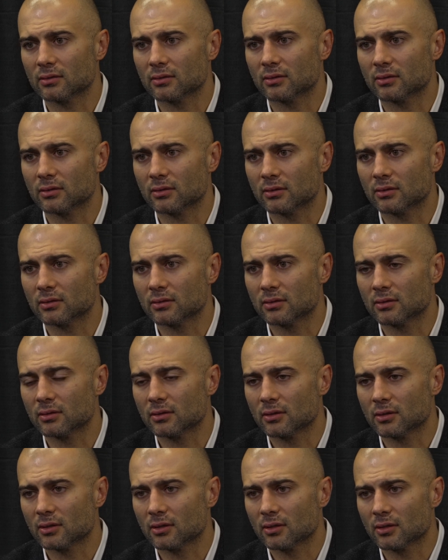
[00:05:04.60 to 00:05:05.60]
on and off the ice
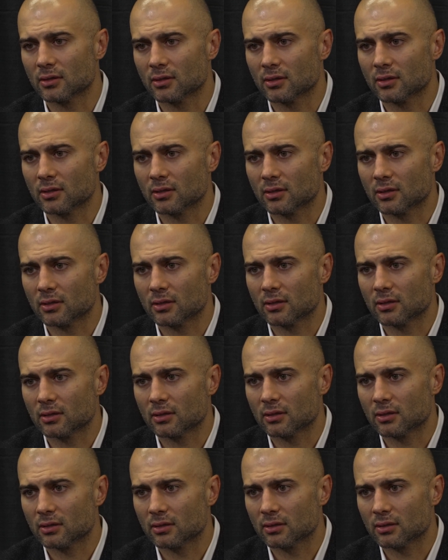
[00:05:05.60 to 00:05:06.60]
here,
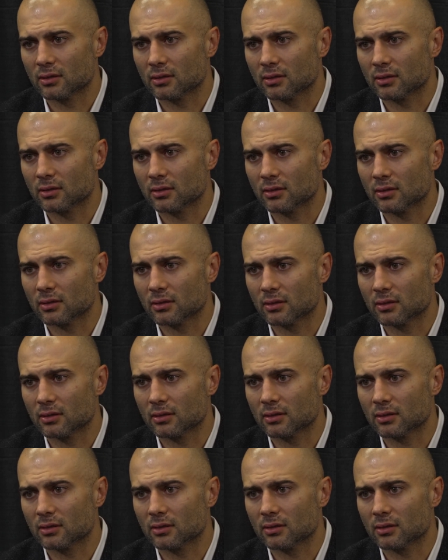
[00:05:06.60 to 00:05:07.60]
what stands out
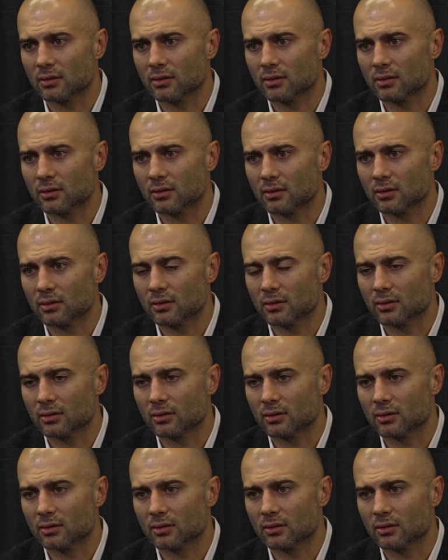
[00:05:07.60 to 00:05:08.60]
for you and what do you want
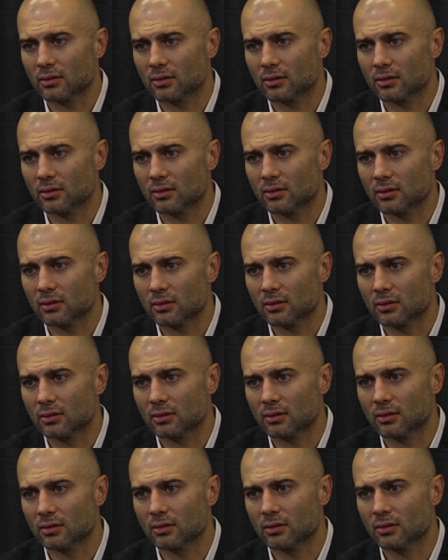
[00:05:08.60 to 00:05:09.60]
the people of Calgary,
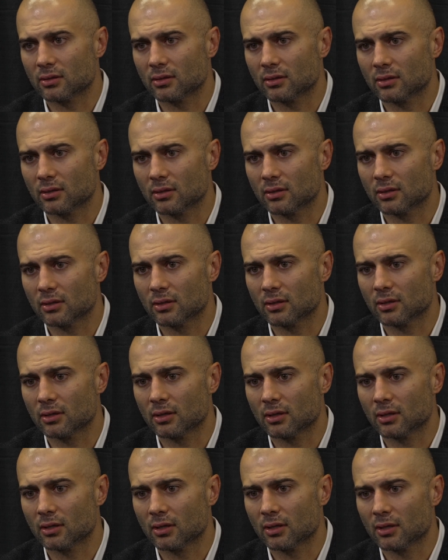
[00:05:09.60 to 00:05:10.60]
the fans, to know about
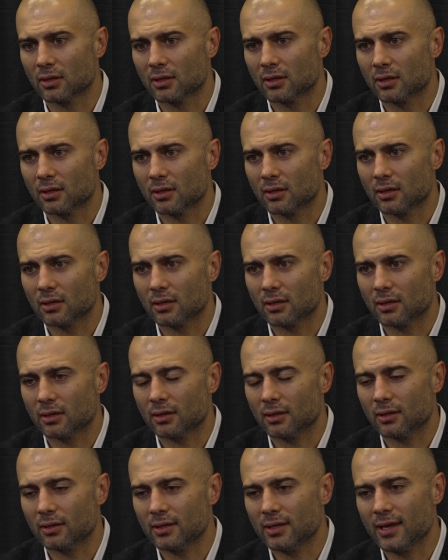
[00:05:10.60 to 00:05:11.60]
your time here?
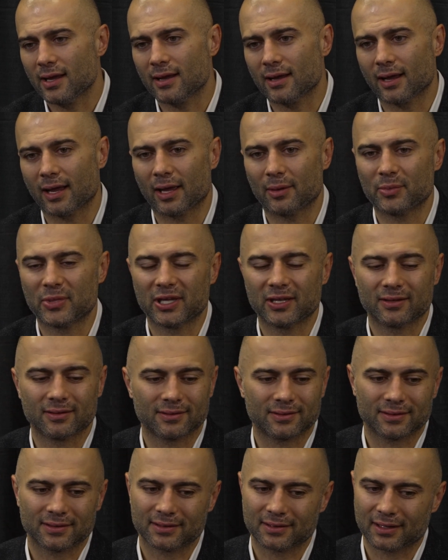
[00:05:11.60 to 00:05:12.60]
Yeah, I mean,
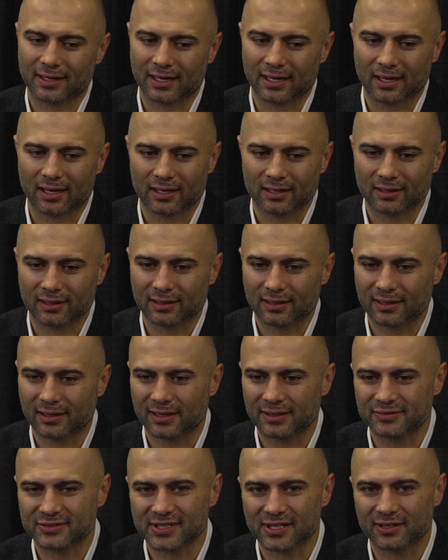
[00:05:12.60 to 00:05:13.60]
I, I,
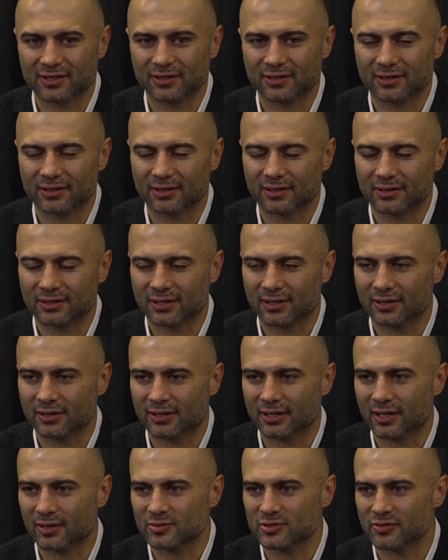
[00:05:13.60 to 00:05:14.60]
have said it a ton of
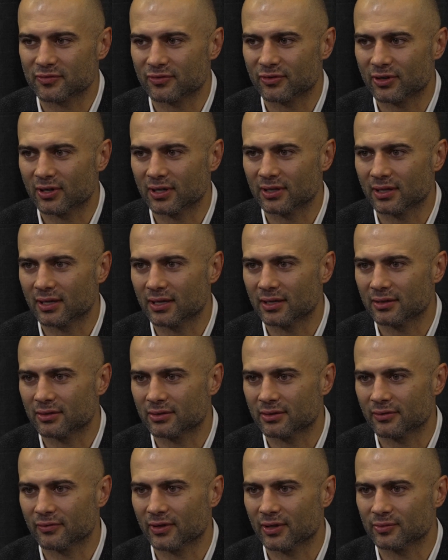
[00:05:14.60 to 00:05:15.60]
times before. I, I
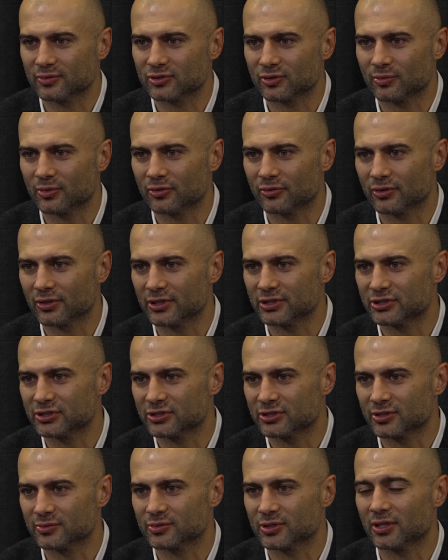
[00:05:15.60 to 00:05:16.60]
developed so many
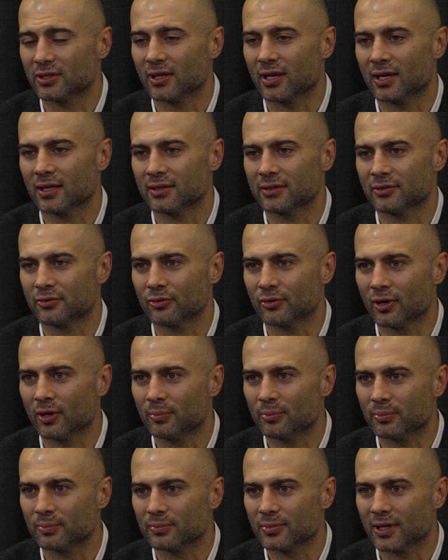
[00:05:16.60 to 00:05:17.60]
relationships. I, I grew
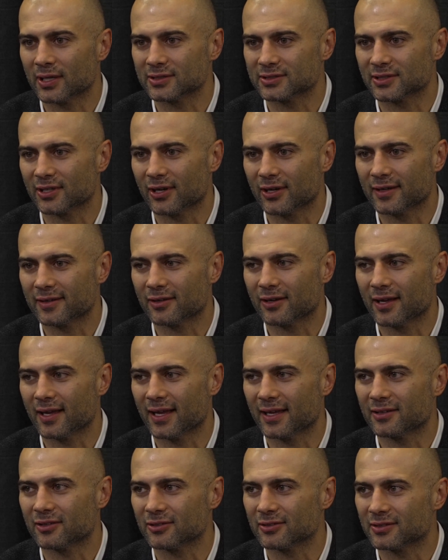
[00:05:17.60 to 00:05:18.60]
up as an
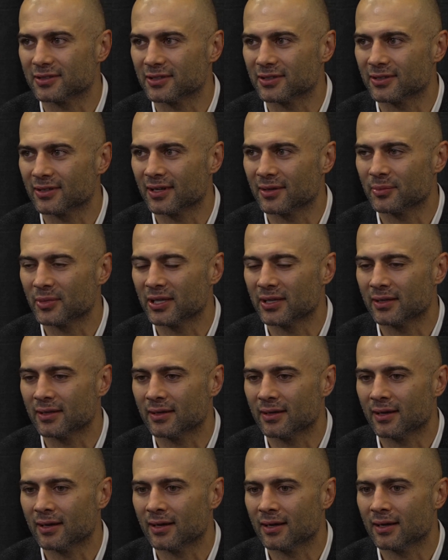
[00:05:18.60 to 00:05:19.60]
adult here. I mean,
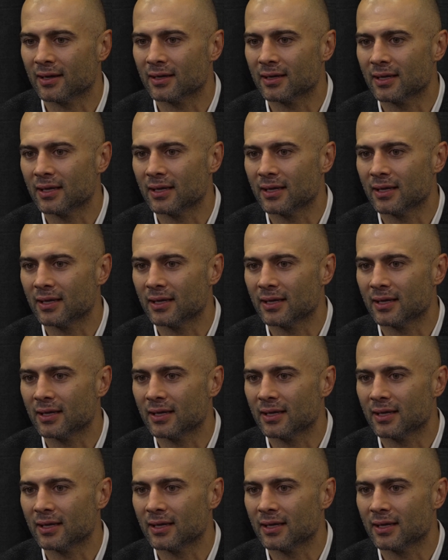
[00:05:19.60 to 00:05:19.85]
uh,